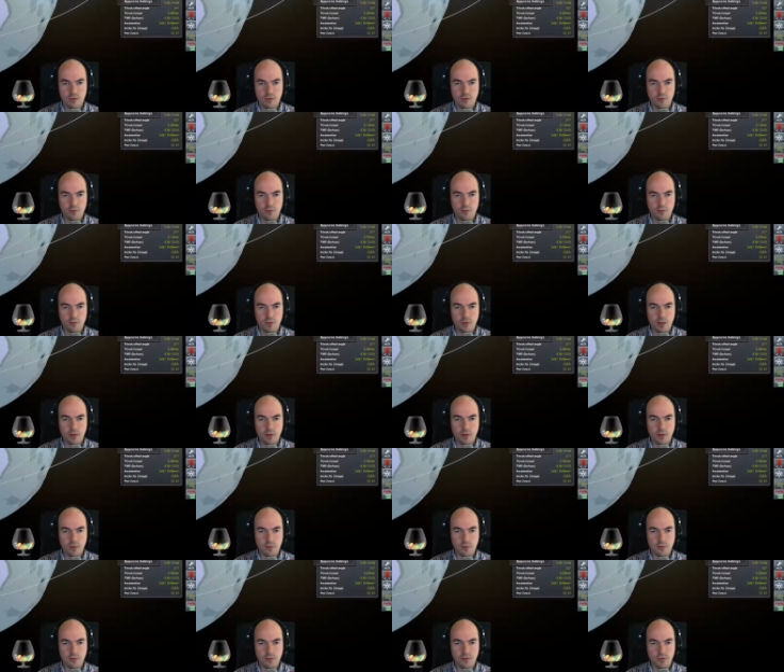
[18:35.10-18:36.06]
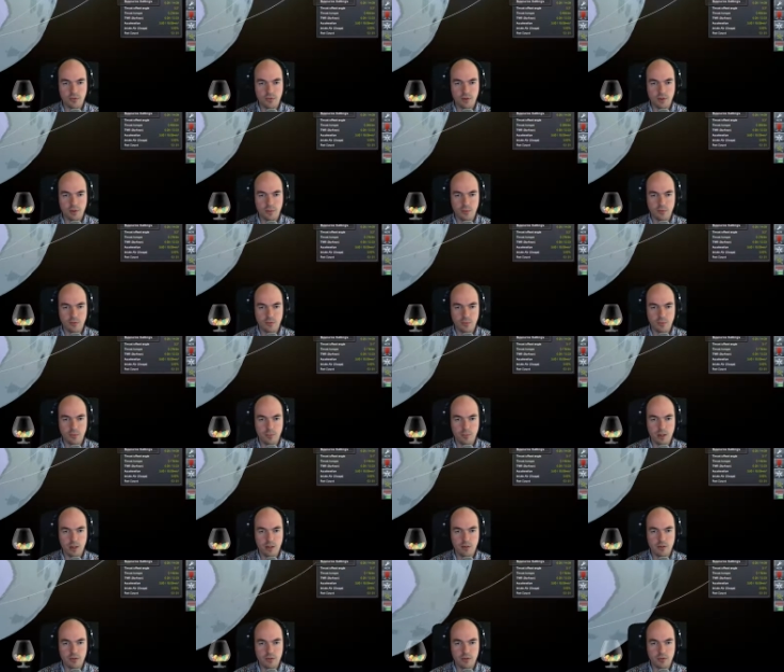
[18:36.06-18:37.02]
Wow, that was some
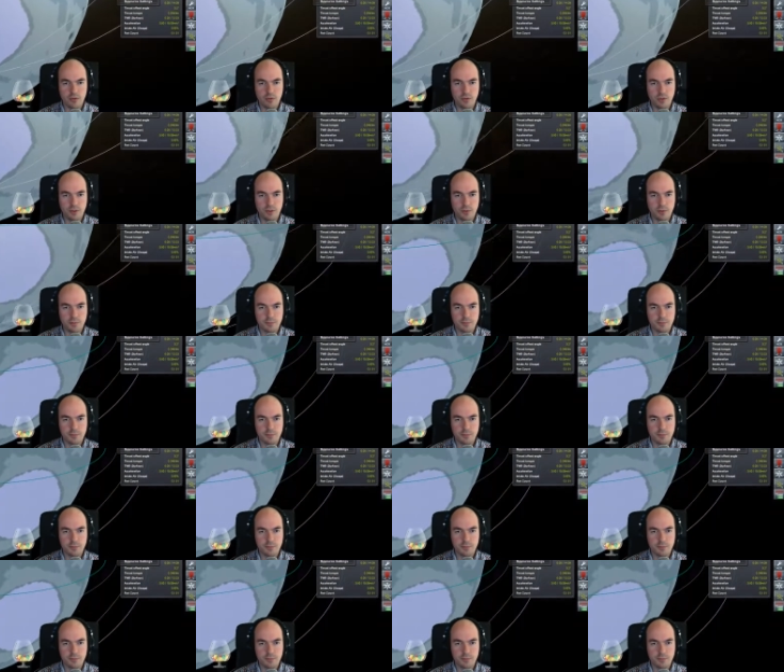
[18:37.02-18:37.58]
bad news there.